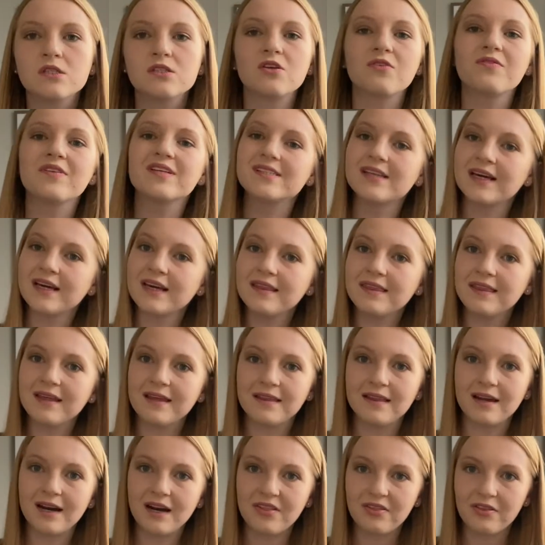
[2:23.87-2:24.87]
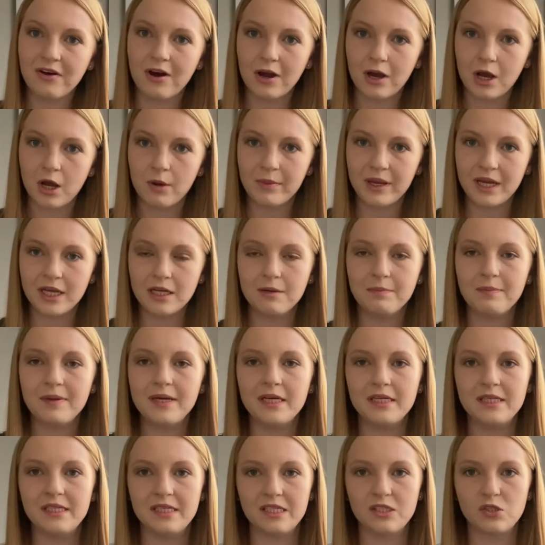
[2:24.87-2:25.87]
the second thing that I thought coming into
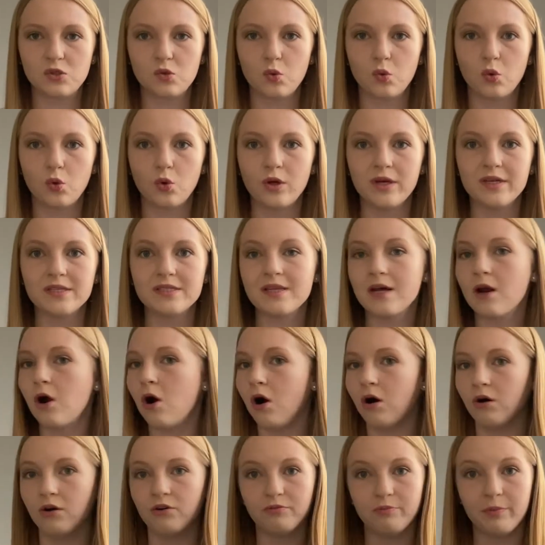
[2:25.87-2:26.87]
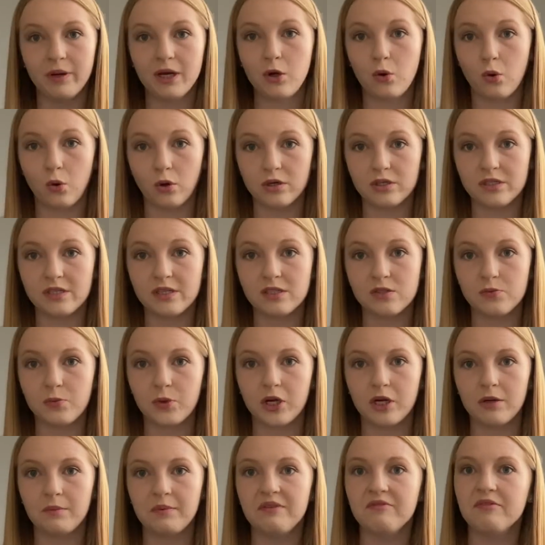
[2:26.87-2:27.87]
PT school is that all of my courses were
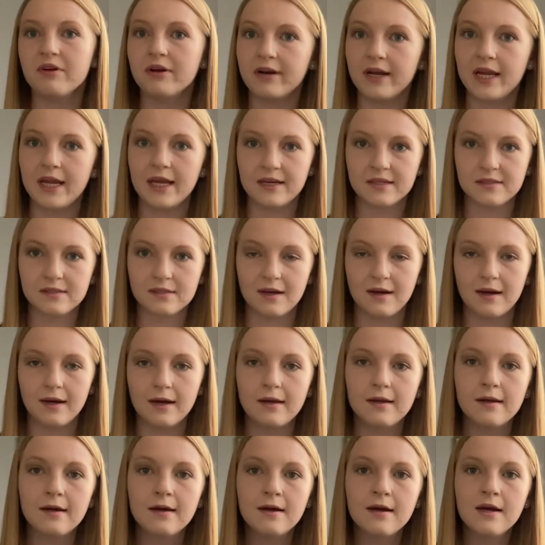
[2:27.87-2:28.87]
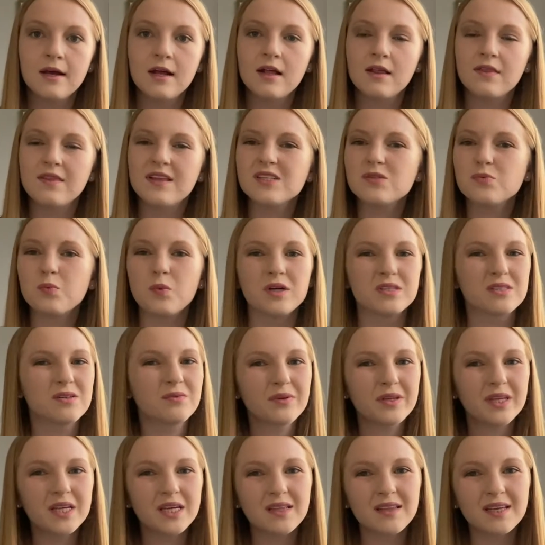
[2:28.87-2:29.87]
going to be very hands-on. This wasn't
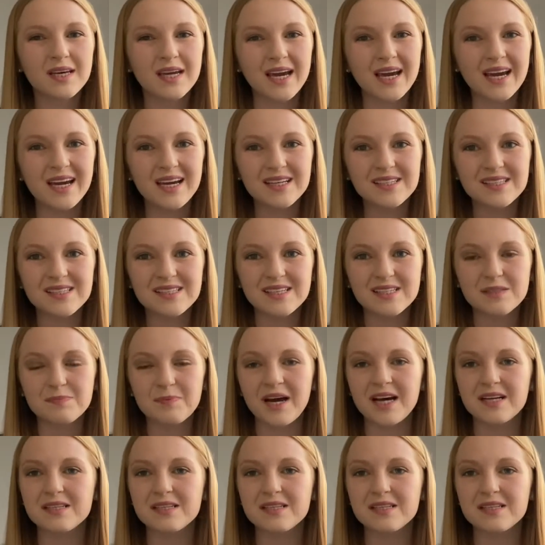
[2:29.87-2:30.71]
really the case this past